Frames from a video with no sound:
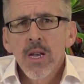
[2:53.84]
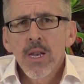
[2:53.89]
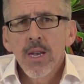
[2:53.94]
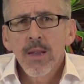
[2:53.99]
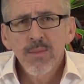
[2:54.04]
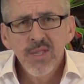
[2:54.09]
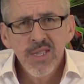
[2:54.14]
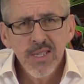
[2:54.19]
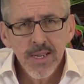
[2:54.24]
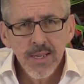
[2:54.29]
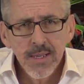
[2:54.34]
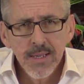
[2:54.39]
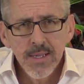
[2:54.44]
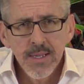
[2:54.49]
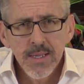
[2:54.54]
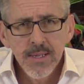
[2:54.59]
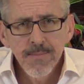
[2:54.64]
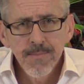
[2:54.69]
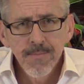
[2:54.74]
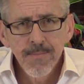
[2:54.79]
Number
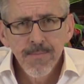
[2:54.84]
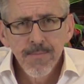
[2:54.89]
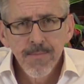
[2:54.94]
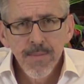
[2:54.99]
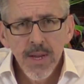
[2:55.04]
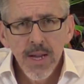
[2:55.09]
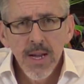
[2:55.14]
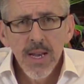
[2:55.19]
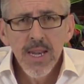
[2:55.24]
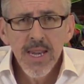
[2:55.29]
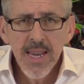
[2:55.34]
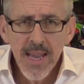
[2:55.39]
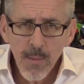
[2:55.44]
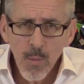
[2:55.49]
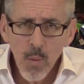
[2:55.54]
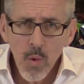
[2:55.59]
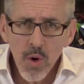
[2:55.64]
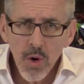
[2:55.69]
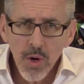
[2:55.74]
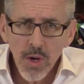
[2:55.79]
six,
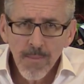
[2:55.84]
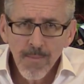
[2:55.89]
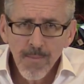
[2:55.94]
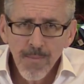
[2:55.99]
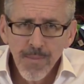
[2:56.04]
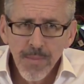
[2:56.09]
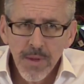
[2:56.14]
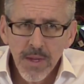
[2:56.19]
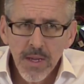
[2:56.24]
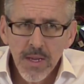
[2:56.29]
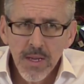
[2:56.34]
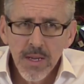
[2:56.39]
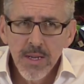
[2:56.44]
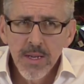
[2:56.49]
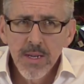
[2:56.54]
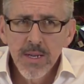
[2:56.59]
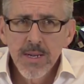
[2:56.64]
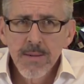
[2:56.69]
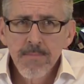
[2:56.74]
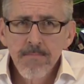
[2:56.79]
network.
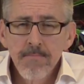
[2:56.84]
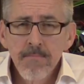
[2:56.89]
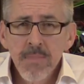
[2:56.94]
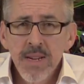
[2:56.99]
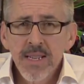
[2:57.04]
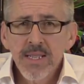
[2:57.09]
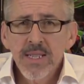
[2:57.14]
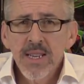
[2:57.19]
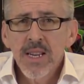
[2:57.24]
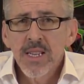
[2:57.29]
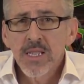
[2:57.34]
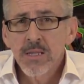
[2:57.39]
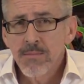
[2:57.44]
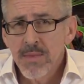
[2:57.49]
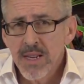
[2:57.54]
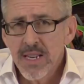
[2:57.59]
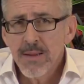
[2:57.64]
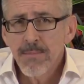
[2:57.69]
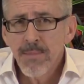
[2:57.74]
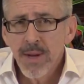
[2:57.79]
Meet as
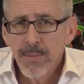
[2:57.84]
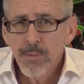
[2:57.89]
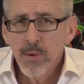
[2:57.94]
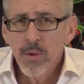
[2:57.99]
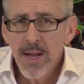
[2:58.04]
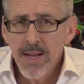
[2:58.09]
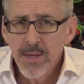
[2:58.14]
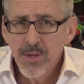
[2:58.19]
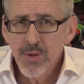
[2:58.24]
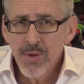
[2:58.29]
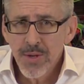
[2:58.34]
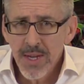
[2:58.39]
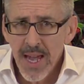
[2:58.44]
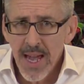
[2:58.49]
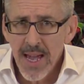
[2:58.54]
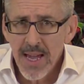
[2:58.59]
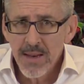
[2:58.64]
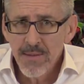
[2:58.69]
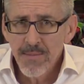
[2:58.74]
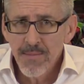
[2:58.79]
many people as you
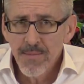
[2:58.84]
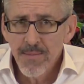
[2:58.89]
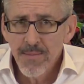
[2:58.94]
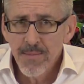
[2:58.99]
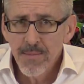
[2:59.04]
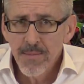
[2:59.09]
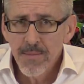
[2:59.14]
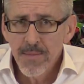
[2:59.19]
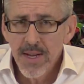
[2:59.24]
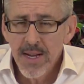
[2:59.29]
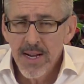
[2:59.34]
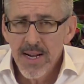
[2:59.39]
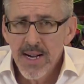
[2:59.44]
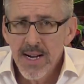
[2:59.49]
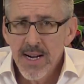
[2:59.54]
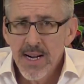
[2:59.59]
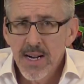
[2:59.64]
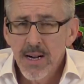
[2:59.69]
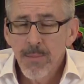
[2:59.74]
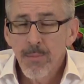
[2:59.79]
can,
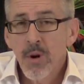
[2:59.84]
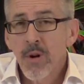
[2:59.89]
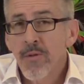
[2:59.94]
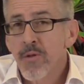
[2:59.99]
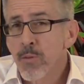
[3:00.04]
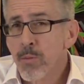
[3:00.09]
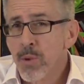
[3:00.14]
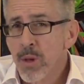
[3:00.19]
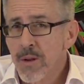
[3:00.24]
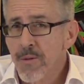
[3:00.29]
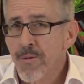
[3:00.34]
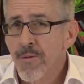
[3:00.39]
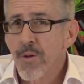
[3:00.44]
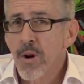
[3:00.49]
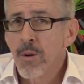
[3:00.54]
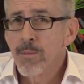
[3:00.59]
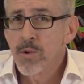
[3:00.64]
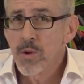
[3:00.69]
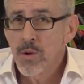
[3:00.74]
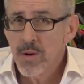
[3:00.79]
preferably
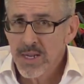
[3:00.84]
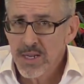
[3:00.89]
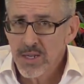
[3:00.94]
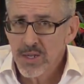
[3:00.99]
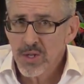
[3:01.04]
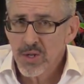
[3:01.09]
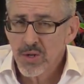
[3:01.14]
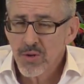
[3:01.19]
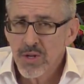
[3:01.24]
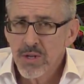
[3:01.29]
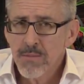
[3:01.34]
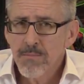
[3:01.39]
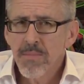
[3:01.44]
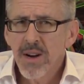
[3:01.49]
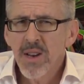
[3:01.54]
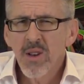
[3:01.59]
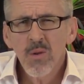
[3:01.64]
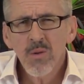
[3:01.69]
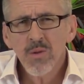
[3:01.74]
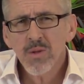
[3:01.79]
from your industry,
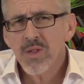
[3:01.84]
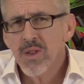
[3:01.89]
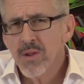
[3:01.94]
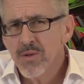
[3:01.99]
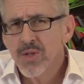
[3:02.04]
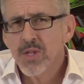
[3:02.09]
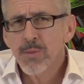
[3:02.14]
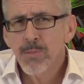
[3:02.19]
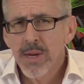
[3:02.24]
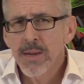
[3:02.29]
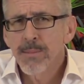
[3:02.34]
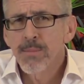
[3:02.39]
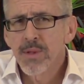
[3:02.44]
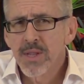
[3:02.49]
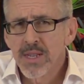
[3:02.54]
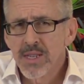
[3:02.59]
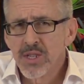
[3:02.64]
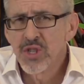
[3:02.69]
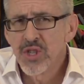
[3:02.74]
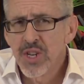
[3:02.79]
but also just people
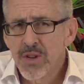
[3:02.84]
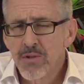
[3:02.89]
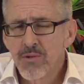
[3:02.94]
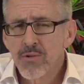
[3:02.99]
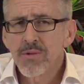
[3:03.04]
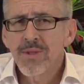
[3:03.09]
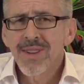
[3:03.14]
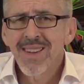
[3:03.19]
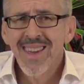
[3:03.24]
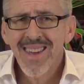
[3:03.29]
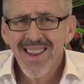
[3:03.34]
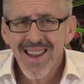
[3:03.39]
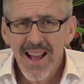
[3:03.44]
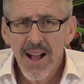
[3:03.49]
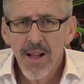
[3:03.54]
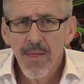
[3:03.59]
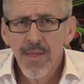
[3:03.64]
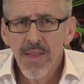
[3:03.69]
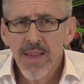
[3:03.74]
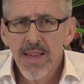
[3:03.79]
general. Get
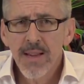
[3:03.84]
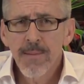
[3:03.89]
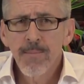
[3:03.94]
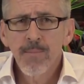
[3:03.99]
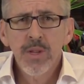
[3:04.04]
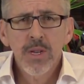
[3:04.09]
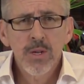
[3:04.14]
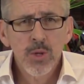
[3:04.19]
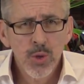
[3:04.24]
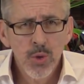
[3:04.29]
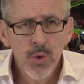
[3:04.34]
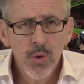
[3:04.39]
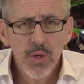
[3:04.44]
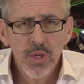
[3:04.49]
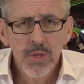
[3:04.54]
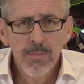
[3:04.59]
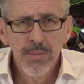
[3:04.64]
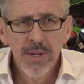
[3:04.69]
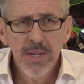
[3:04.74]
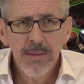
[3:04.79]
out there, talk
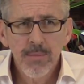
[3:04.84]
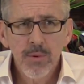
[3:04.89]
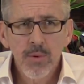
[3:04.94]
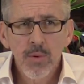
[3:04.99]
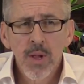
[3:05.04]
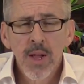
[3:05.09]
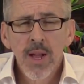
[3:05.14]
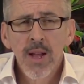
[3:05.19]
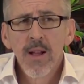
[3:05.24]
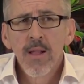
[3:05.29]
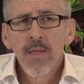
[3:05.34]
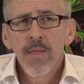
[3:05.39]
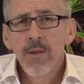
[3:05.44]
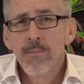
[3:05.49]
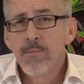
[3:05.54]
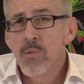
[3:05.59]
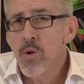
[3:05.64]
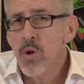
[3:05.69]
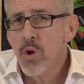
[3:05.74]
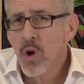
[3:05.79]
to people. The
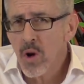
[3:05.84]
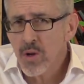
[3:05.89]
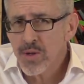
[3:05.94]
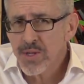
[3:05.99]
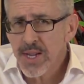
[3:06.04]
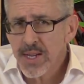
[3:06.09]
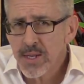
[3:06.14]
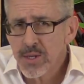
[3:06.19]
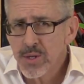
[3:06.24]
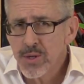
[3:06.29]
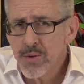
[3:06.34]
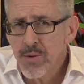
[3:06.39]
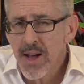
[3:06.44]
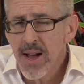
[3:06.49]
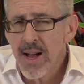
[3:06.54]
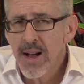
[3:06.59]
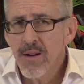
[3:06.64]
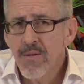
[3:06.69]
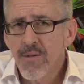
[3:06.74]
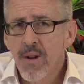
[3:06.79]
more contacts you
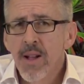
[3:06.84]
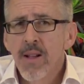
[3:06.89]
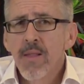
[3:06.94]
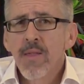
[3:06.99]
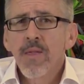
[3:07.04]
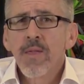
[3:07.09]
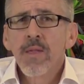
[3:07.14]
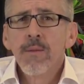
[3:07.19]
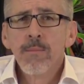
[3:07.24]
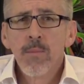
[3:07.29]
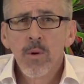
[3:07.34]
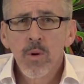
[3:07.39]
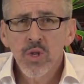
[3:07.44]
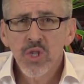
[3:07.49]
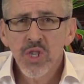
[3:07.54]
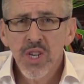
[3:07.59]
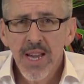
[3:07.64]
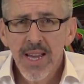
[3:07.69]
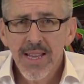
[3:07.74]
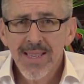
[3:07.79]
have, the more
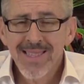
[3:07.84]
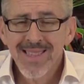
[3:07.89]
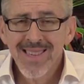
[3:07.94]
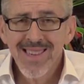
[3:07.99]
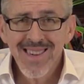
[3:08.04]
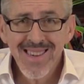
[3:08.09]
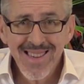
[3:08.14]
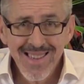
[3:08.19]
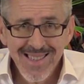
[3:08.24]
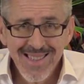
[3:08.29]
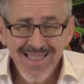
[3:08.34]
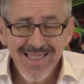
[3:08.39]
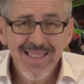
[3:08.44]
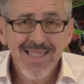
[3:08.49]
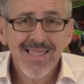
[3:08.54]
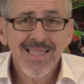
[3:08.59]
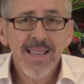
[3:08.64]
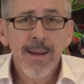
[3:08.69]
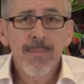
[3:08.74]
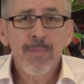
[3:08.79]
chance is
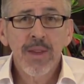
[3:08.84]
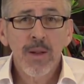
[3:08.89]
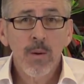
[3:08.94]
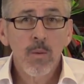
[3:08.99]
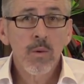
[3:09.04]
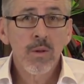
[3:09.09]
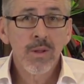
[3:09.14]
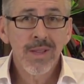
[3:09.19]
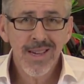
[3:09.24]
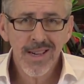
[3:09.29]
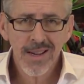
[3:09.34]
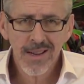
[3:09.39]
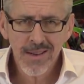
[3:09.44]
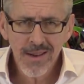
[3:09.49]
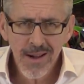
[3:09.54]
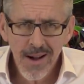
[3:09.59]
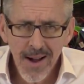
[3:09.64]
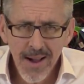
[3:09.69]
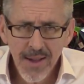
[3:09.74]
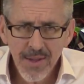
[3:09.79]
that something will
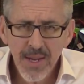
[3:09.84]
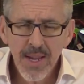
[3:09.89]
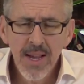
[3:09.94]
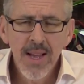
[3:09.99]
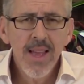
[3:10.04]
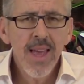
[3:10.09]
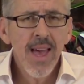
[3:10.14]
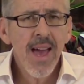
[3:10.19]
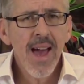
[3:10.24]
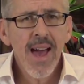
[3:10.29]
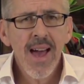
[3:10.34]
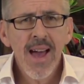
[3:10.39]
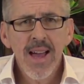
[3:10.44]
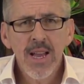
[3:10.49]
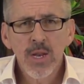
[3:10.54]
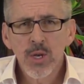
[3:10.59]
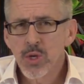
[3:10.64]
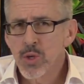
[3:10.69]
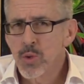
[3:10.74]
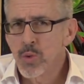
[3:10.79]
ignite
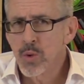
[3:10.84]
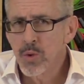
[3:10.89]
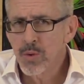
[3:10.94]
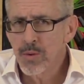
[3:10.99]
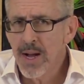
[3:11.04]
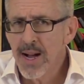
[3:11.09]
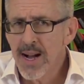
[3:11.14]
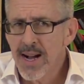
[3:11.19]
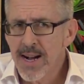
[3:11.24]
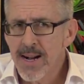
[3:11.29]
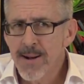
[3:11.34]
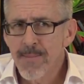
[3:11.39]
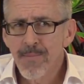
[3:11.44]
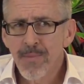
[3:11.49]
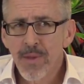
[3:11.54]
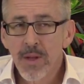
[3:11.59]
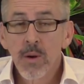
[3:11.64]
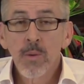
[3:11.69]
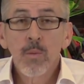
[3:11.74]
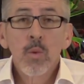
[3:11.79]
and
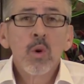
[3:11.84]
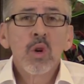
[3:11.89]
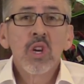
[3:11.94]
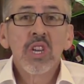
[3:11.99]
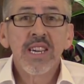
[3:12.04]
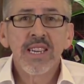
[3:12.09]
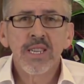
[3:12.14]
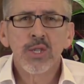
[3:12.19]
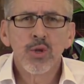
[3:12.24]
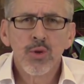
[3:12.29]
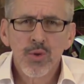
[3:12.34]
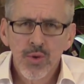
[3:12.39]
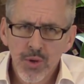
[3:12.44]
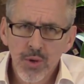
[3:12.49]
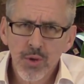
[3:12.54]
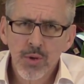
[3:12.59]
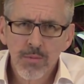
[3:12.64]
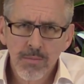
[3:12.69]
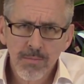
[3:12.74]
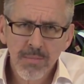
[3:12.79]
it will lead you
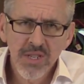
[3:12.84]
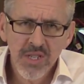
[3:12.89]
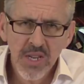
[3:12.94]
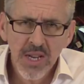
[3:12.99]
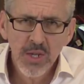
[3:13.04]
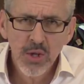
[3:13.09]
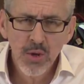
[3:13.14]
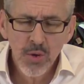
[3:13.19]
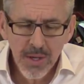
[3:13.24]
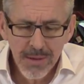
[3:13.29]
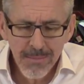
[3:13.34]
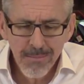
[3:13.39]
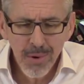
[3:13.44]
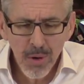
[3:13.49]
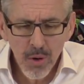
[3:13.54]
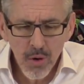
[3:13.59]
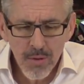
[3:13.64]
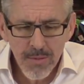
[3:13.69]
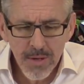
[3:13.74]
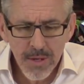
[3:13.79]
to potential
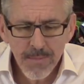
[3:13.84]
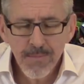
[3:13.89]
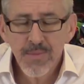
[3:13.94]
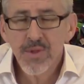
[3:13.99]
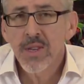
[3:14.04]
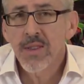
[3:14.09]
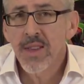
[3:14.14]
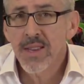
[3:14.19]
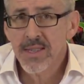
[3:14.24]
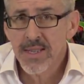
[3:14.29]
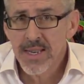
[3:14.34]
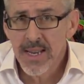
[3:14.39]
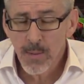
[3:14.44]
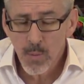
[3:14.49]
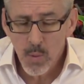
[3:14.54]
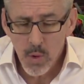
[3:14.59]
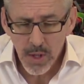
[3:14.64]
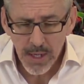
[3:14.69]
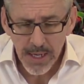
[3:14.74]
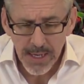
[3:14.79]
employment. So that's
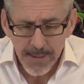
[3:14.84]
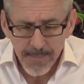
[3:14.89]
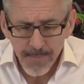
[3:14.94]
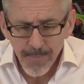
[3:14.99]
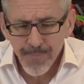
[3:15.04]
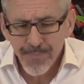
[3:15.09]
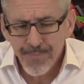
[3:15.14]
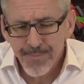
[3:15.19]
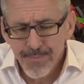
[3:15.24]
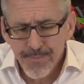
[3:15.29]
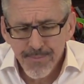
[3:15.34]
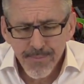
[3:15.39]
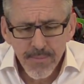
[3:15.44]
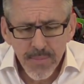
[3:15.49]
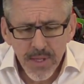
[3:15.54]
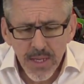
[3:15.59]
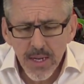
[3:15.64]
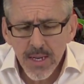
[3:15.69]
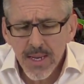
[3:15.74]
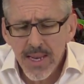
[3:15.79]
networking.
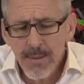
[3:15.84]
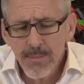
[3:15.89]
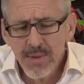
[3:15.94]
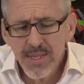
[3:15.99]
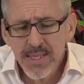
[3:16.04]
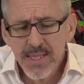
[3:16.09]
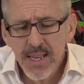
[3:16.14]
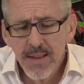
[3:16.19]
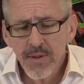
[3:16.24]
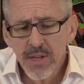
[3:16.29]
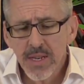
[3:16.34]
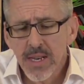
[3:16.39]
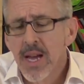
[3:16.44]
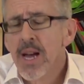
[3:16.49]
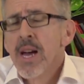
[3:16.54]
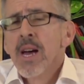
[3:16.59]
Number seven,